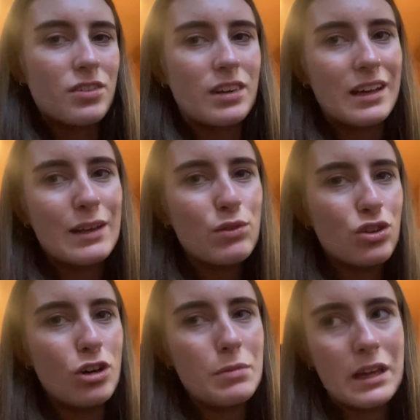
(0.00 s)
Because like, he never
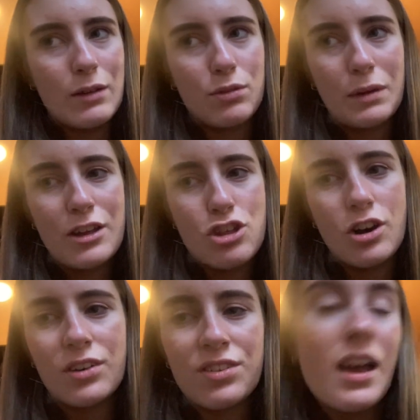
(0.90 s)
told me he was buying
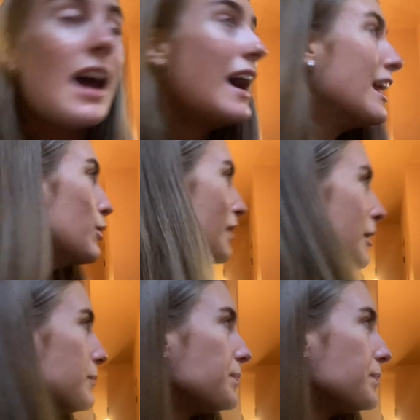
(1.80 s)
shots. Anyway.